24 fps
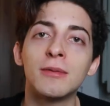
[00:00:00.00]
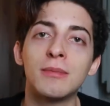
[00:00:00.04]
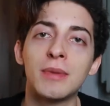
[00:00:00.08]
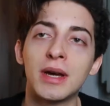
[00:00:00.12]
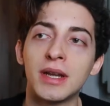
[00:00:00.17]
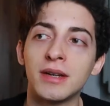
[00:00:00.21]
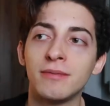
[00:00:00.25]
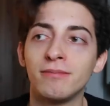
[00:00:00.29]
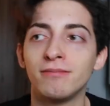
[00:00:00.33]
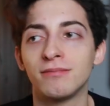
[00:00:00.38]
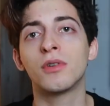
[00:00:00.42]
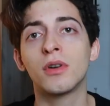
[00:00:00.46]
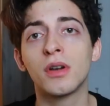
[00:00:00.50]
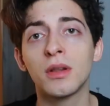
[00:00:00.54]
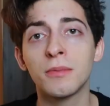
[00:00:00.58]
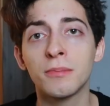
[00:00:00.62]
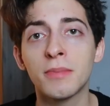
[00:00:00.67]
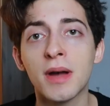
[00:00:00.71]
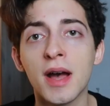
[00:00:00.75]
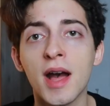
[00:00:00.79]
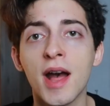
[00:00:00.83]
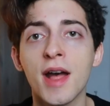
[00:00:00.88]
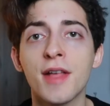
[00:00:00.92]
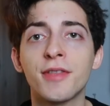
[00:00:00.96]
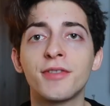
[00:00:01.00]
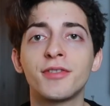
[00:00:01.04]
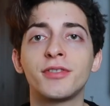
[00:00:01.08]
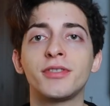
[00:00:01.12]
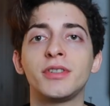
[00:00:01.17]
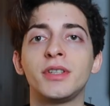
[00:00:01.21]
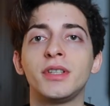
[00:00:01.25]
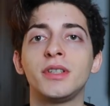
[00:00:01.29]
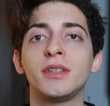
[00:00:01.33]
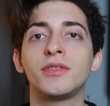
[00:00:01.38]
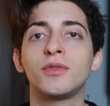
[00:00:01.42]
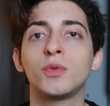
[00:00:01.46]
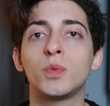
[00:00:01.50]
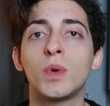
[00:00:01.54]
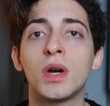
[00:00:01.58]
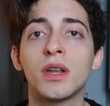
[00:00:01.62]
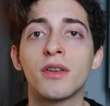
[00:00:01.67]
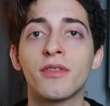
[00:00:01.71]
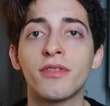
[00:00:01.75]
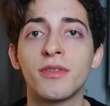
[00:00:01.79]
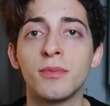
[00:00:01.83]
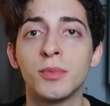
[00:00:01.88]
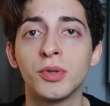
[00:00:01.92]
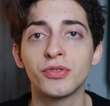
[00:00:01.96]
But Roland Barthes is
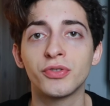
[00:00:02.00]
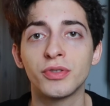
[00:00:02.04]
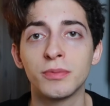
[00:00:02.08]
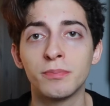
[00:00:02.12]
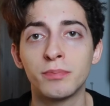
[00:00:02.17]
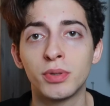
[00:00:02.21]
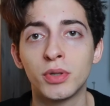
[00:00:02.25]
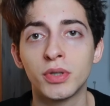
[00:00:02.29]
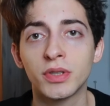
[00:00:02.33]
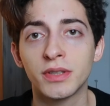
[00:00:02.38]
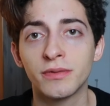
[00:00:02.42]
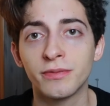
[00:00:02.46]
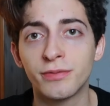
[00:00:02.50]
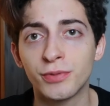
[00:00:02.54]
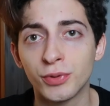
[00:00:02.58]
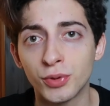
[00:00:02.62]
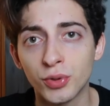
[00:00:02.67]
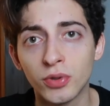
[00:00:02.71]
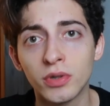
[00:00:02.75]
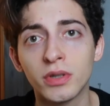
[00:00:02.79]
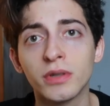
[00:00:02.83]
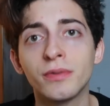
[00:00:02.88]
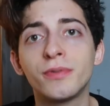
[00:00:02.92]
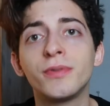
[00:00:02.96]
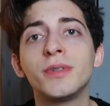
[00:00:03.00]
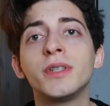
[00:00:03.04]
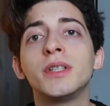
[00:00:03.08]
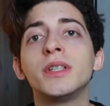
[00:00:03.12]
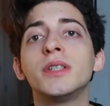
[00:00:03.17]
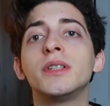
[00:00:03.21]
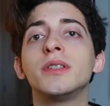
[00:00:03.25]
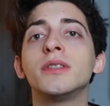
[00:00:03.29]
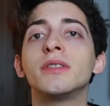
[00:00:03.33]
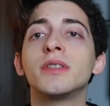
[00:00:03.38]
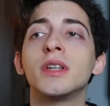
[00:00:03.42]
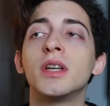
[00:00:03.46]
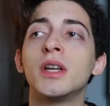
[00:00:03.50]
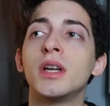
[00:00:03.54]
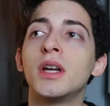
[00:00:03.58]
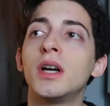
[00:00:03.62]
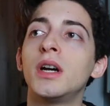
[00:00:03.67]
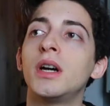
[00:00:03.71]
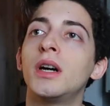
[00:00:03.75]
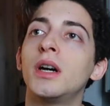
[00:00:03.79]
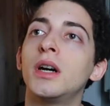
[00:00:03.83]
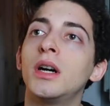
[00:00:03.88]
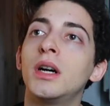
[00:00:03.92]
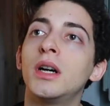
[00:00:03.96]
one most important photographers,
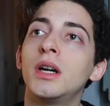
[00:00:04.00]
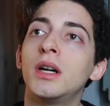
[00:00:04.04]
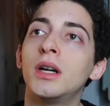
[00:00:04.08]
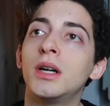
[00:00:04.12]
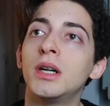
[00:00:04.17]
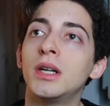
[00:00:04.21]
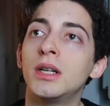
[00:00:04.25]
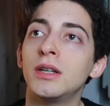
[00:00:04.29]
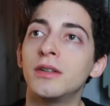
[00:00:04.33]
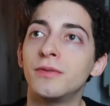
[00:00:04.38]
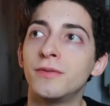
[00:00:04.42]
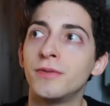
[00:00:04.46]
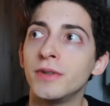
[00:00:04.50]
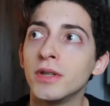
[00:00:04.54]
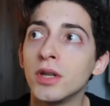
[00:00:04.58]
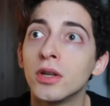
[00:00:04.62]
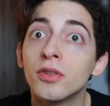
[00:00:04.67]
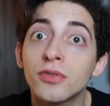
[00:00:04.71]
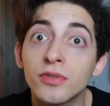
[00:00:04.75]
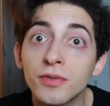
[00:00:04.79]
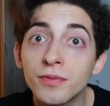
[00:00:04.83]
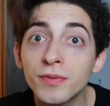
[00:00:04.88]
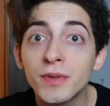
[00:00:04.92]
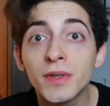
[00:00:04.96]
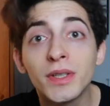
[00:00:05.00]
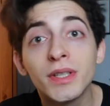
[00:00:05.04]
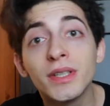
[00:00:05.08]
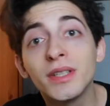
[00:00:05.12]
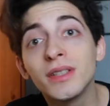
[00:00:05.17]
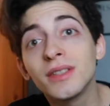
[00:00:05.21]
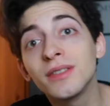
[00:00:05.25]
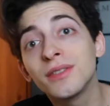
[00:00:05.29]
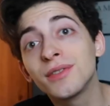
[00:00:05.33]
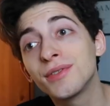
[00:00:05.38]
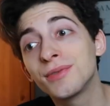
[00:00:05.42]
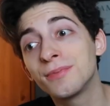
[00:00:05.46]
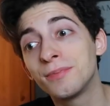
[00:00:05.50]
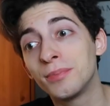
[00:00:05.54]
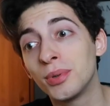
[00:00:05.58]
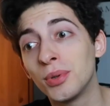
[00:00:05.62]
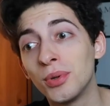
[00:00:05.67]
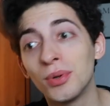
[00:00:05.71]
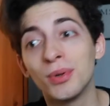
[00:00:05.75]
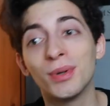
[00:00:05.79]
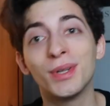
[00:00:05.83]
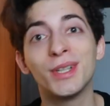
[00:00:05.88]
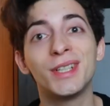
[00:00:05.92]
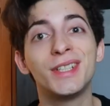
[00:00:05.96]
uh, philosophers,
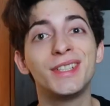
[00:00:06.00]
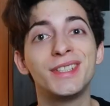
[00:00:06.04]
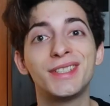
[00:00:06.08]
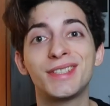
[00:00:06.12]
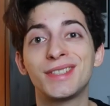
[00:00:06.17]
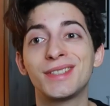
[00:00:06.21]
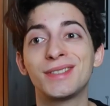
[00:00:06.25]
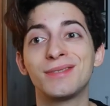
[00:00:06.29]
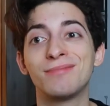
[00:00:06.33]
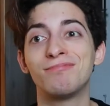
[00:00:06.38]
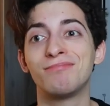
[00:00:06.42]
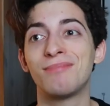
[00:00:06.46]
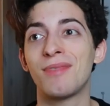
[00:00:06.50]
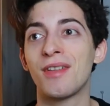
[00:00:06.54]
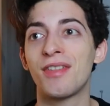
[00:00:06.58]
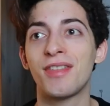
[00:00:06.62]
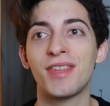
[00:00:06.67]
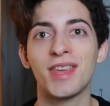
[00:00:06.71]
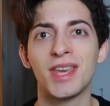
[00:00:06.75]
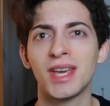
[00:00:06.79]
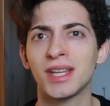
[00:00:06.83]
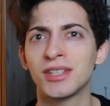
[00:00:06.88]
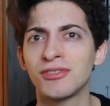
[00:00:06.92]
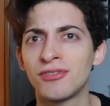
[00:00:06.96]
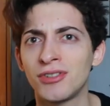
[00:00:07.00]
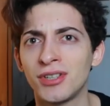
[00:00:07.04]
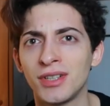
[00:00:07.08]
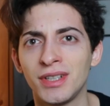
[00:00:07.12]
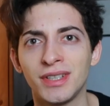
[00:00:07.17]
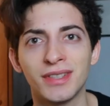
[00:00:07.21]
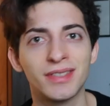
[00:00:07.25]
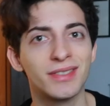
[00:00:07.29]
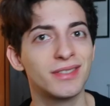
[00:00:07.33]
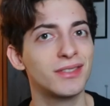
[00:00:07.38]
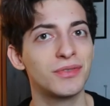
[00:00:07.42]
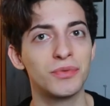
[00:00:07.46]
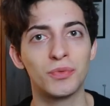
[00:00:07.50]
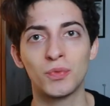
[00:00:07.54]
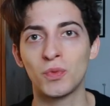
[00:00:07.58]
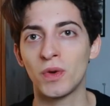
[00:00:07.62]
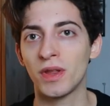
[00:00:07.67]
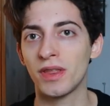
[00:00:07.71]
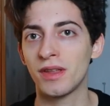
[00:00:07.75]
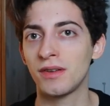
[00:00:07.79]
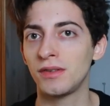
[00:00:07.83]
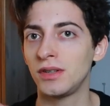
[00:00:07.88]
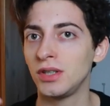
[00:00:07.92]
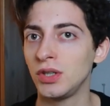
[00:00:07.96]
poets, theatrist,
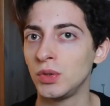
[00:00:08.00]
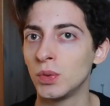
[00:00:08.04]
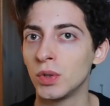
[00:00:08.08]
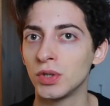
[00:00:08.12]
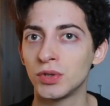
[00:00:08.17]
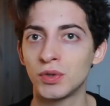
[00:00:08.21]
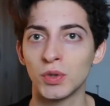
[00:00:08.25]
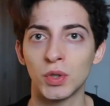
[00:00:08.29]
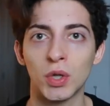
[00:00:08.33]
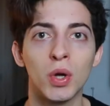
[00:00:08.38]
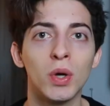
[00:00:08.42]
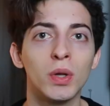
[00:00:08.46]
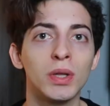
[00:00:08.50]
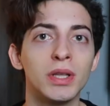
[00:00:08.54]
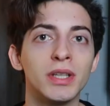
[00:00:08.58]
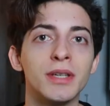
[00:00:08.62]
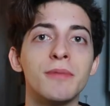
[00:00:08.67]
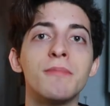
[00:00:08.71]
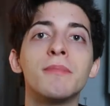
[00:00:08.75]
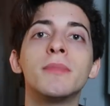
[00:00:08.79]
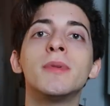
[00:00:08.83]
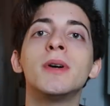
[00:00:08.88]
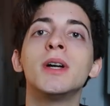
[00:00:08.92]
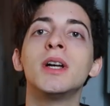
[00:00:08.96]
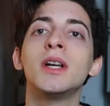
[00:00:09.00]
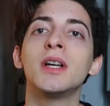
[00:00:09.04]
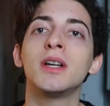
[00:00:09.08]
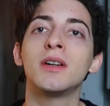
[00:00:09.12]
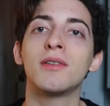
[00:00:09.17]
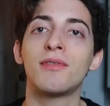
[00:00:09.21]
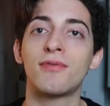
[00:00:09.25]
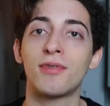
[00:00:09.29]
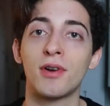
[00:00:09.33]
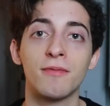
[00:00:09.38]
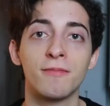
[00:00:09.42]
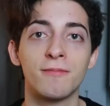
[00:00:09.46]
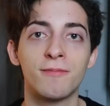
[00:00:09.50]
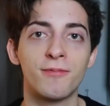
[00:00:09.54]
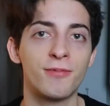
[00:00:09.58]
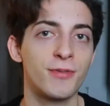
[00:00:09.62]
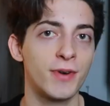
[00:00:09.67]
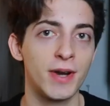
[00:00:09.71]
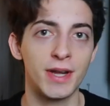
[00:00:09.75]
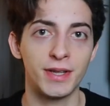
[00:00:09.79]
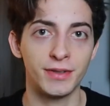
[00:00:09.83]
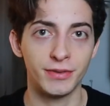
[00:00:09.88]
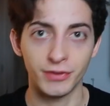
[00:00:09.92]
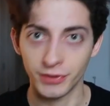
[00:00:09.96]
whatever you want to call him, from
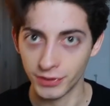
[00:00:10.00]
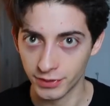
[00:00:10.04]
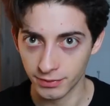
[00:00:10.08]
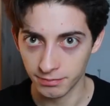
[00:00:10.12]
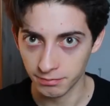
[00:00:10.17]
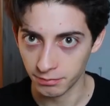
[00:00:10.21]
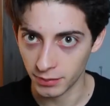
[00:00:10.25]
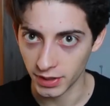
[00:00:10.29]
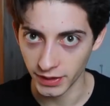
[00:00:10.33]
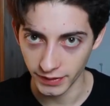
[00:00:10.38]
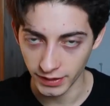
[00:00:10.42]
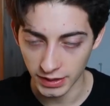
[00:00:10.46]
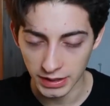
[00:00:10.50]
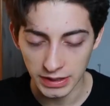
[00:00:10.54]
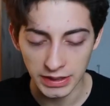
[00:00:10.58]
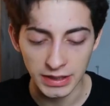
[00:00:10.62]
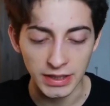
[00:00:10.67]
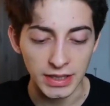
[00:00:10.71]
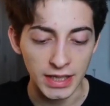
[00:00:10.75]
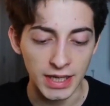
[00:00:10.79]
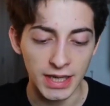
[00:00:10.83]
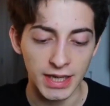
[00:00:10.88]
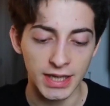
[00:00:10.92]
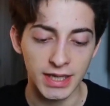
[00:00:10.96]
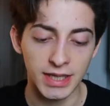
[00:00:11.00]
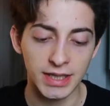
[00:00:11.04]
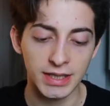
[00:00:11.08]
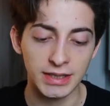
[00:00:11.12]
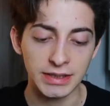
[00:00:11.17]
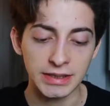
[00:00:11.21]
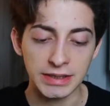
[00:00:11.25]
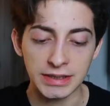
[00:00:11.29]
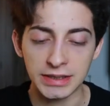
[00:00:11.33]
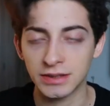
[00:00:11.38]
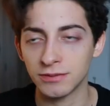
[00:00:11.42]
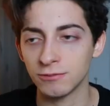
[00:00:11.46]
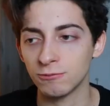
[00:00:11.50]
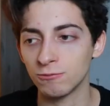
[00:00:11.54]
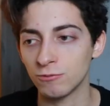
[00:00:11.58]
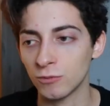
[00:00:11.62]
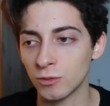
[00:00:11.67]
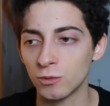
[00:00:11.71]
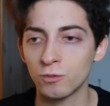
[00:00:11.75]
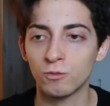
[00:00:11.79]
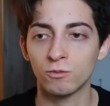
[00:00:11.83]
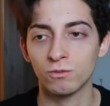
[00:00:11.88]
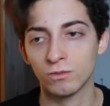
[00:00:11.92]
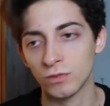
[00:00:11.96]
France, basically.
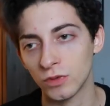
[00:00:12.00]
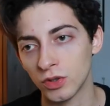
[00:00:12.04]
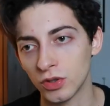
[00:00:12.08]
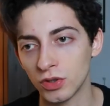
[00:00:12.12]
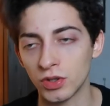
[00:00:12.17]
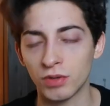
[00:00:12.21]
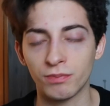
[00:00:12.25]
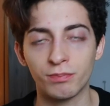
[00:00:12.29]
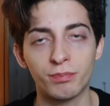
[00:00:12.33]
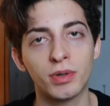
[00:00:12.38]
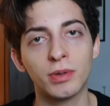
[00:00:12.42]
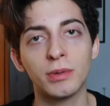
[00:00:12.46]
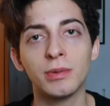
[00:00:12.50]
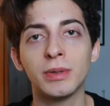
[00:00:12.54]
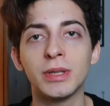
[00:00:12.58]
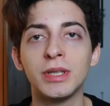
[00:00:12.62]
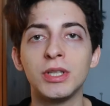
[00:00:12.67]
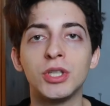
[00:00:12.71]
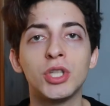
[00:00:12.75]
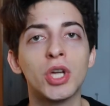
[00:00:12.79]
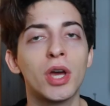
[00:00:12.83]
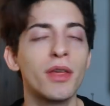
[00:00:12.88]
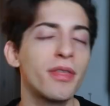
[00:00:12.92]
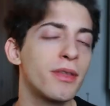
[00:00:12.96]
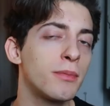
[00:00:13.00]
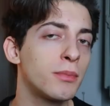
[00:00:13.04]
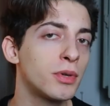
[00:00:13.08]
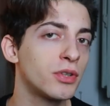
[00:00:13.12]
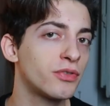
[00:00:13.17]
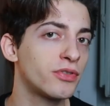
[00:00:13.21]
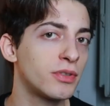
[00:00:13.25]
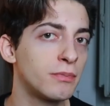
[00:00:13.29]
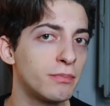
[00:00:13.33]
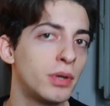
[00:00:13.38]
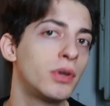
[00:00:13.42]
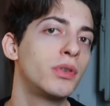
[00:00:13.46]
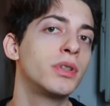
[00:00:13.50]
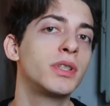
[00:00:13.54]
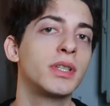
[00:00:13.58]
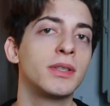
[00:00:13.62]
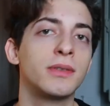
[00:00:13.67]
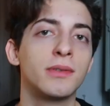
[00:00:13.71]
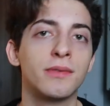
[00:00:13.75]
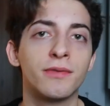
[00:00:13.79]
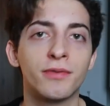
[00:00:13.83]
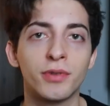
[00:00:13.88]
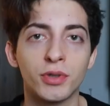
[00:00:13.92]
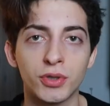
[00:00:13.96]
And probably not the most
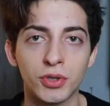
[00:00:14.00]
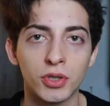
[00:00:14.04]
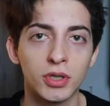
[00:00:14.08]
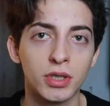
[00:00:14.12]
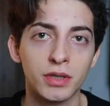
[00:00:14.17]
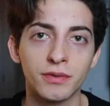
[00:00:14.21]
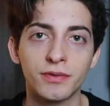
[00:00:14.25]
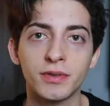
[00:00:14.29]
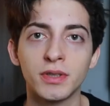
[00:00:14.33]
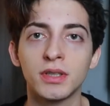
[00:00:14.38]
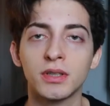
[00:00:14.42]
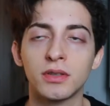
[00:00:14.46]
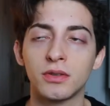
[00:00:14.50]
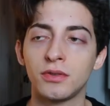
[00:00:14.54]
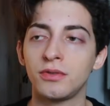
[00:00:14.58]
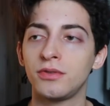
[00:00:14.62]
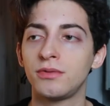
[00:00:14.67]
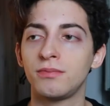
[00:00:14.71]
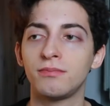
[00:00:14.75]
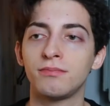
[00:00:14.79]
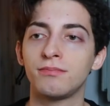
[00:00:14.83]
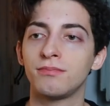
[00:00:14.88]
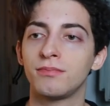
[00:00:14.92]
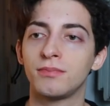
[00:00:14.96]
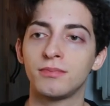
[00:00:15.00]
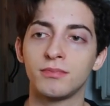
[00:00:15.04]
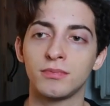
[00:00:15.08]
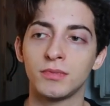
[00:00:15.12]
important photographer, because